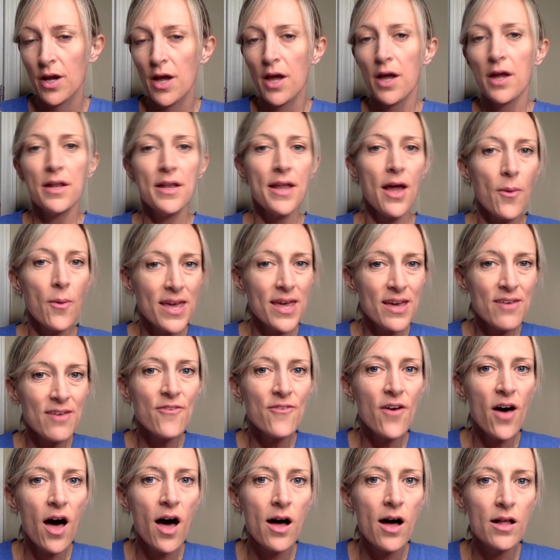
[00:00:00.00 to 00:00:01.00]
Now, if a
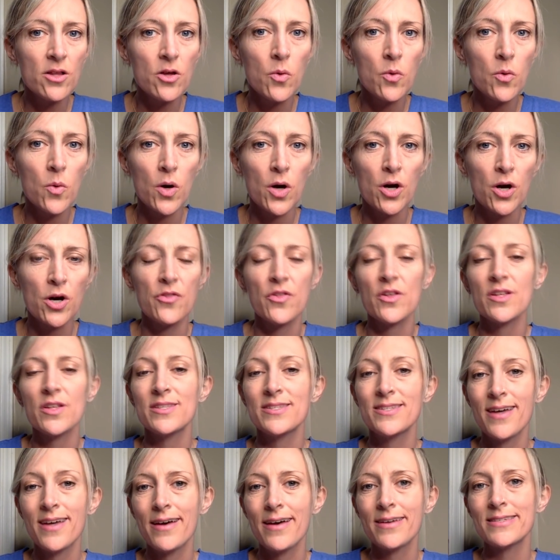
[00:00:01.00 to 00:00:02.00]
hollow earth
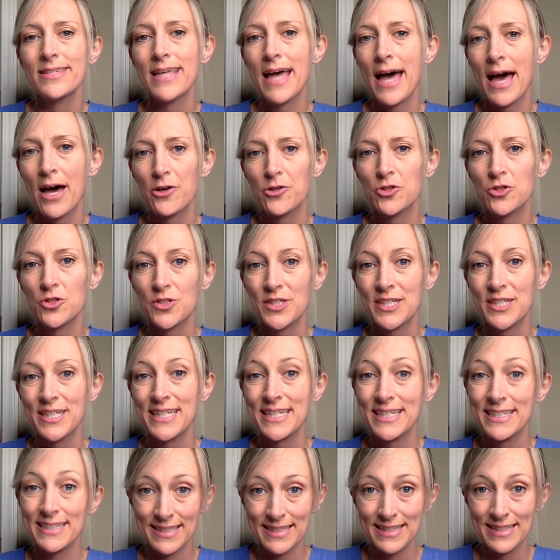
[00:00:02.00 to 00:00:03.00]
does actually
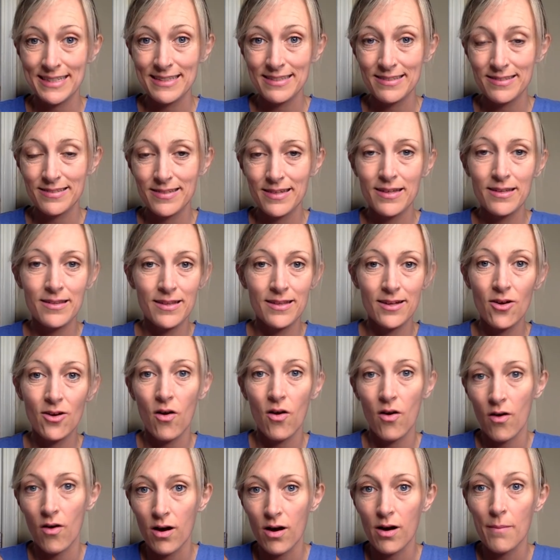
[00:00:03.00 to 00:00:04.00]
exist and there
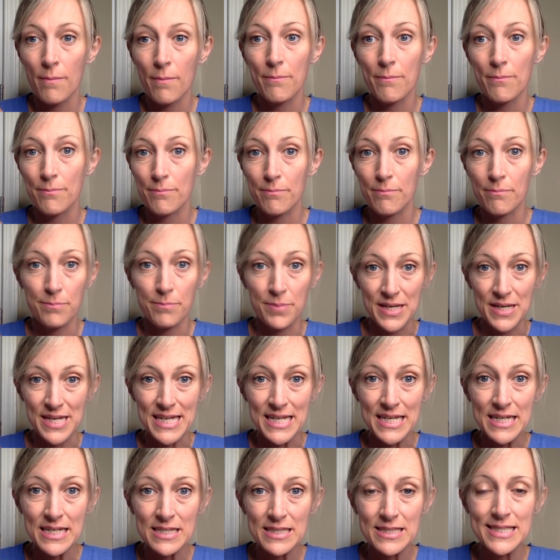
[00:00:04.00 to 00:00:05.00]
are
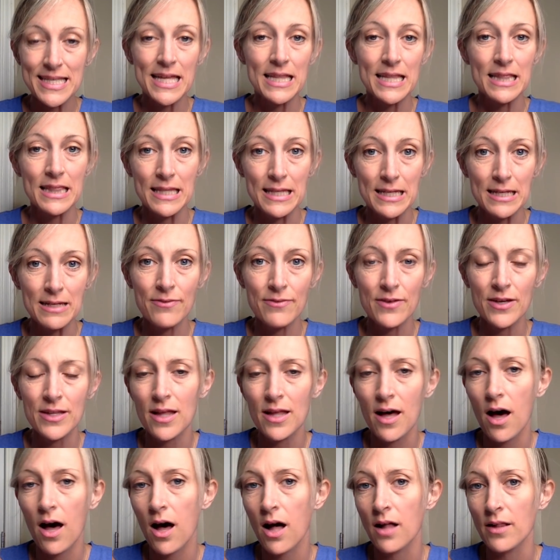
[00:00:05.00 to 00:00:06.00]
beings that live in the
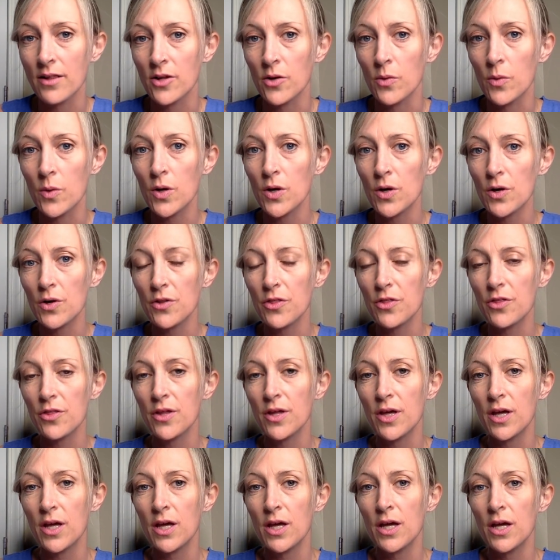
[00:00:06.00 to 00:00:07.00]
hollow earth,
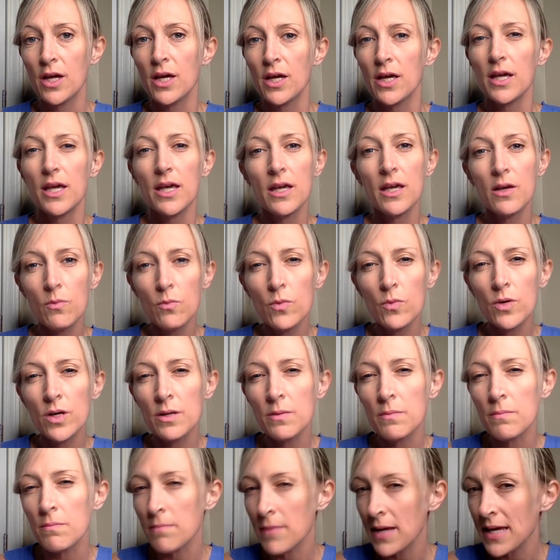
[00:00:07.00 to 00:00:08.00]
it
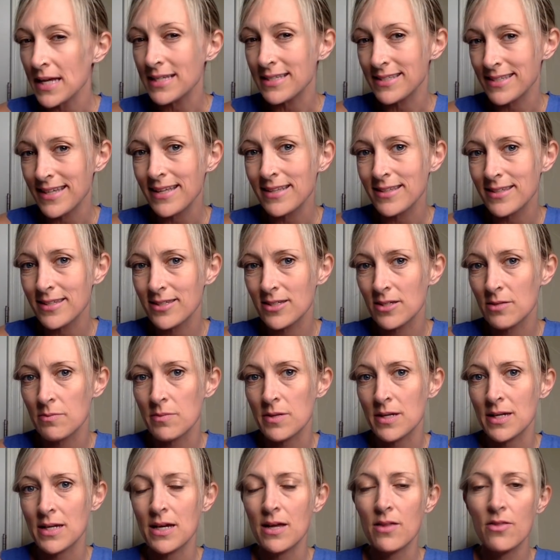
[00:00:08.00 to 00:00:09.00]
would make sense to
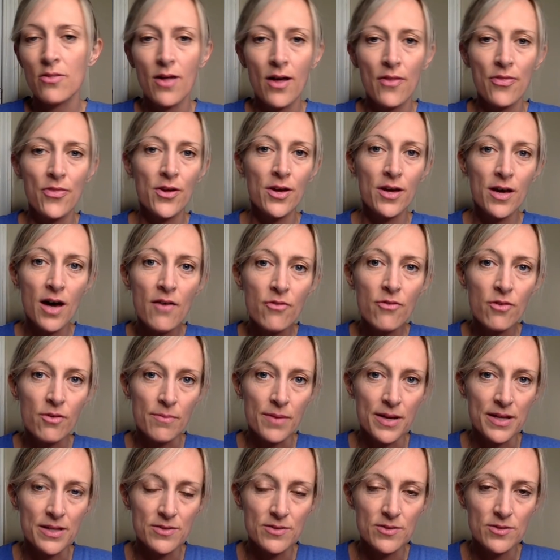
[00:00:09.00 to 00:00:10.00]
me that the
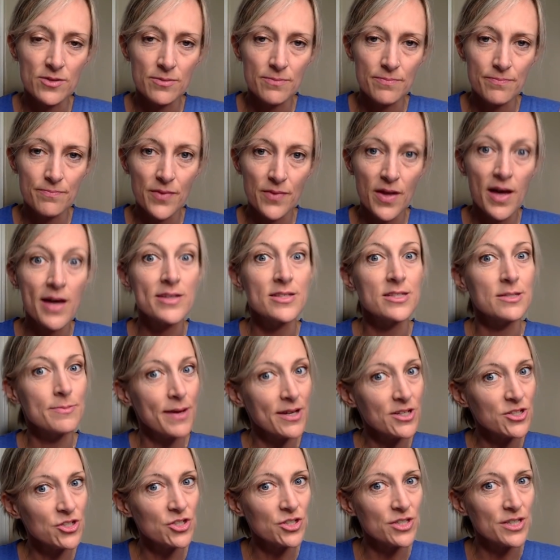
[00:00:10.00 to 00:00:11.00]
government,
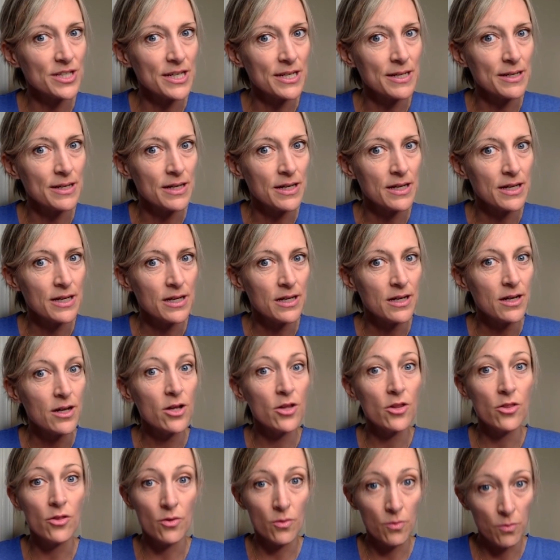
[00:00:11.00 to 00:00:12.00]
especially
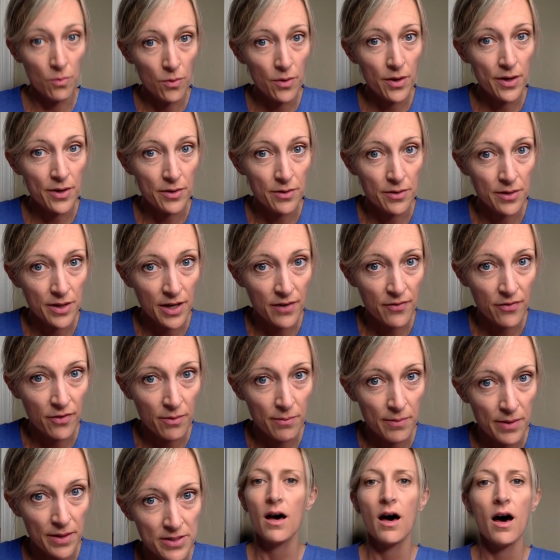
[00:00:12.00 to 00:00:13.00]
the royal
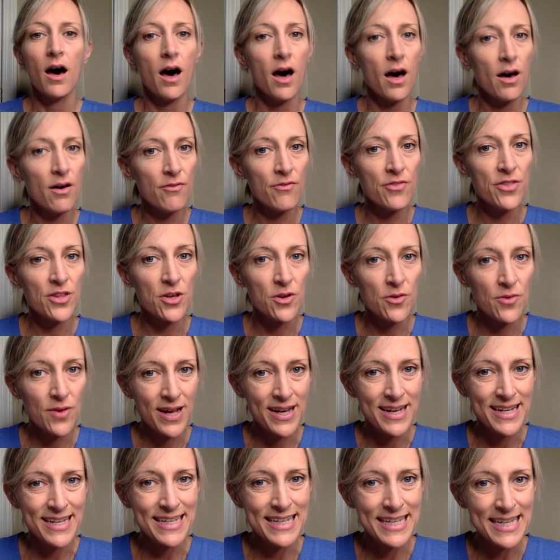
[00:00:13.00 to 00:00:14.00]
government of the
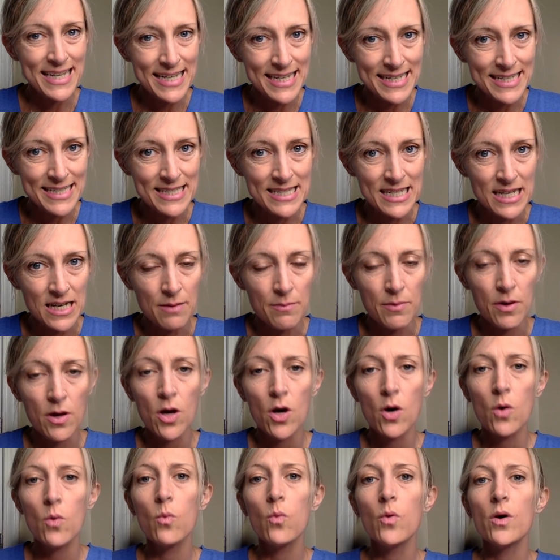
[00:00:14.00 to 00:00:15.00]
United Kingdom,
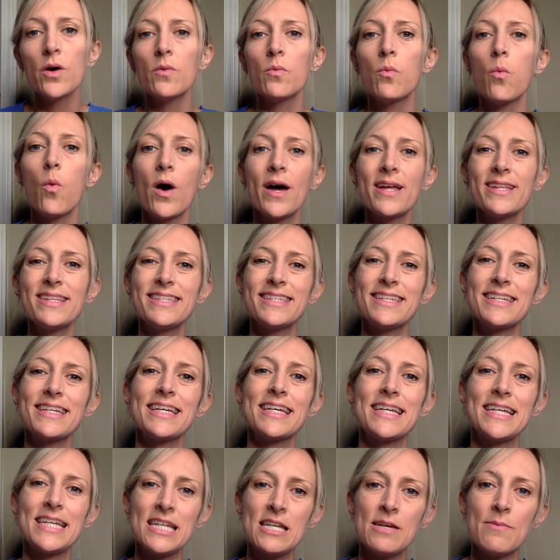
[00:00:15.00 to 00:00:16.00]
would want to
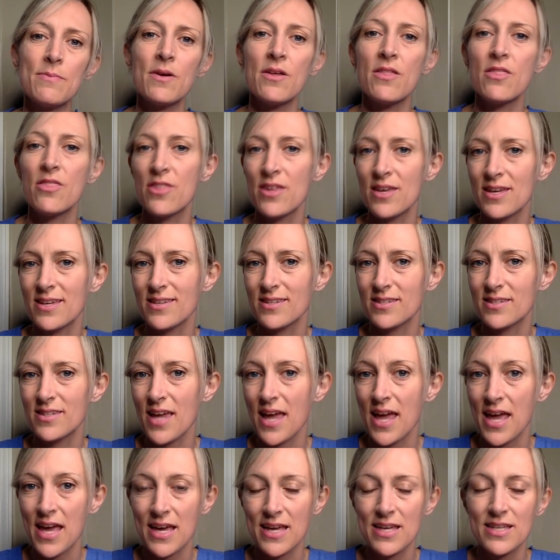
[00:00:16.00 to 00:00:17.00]
keep this
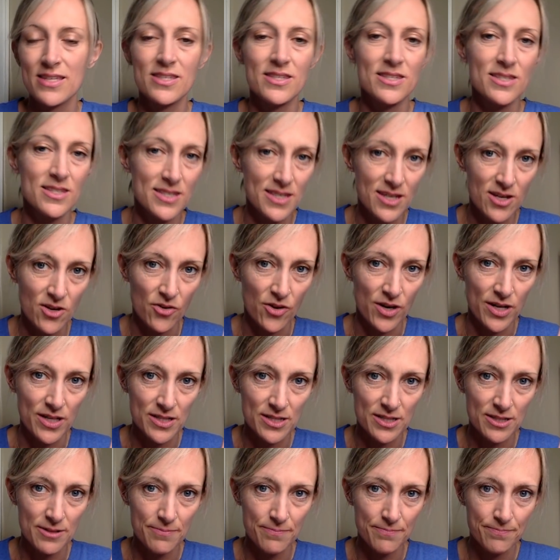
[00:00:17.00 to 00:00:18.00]
a
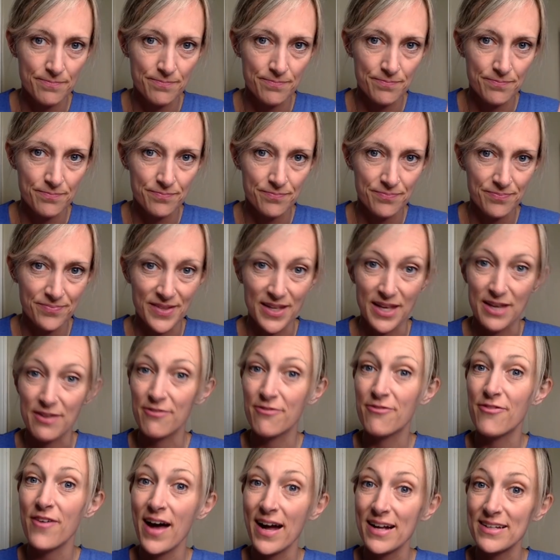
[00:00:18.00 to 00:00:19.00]
secret. In
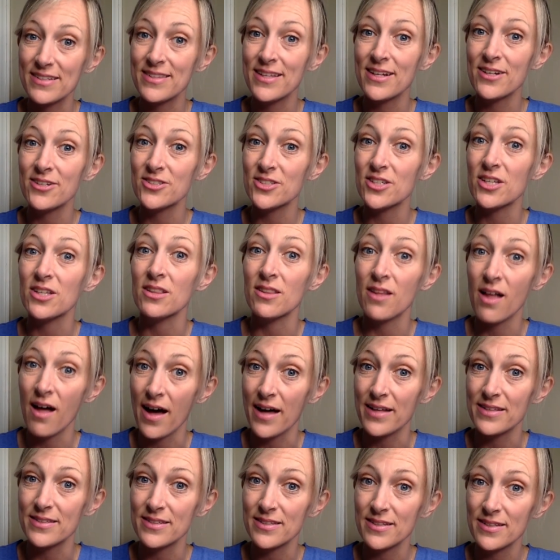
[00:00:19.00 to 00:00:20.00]
fact, there's a
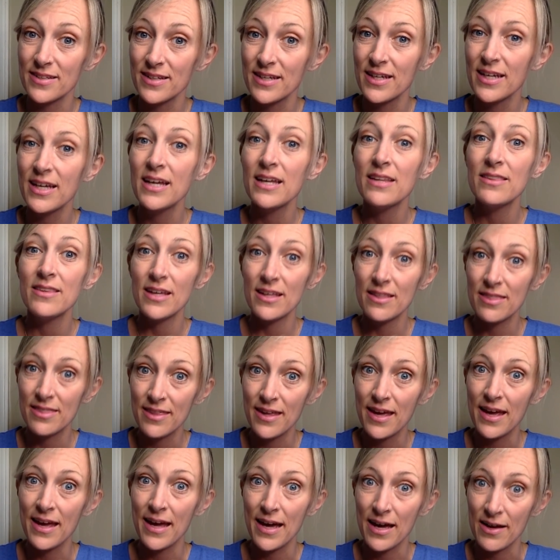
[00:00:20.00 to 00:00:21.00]
lot that
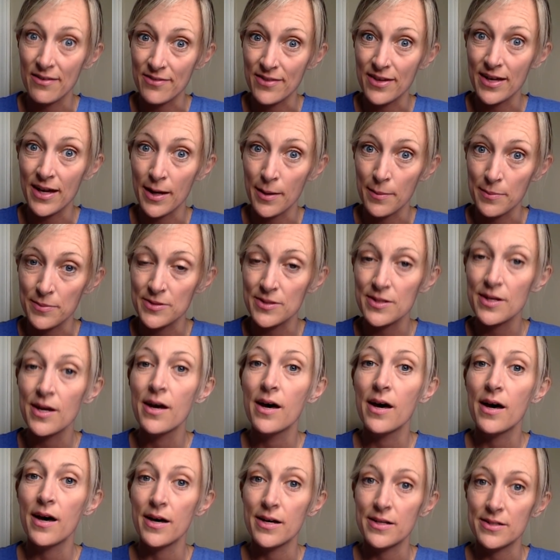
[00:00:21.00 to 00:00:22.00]
they have kept
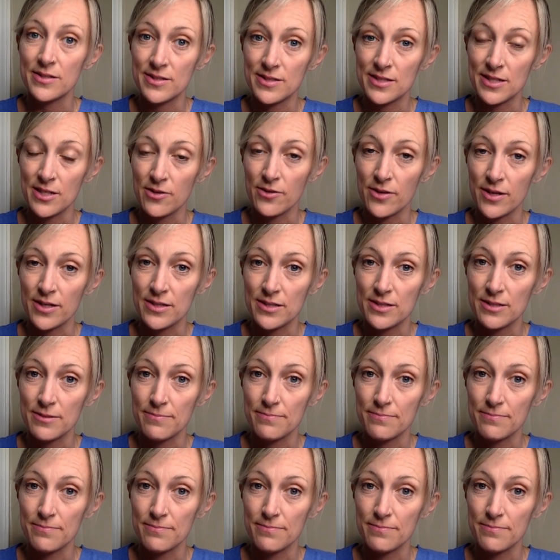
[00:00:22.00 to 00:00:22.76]
a secret.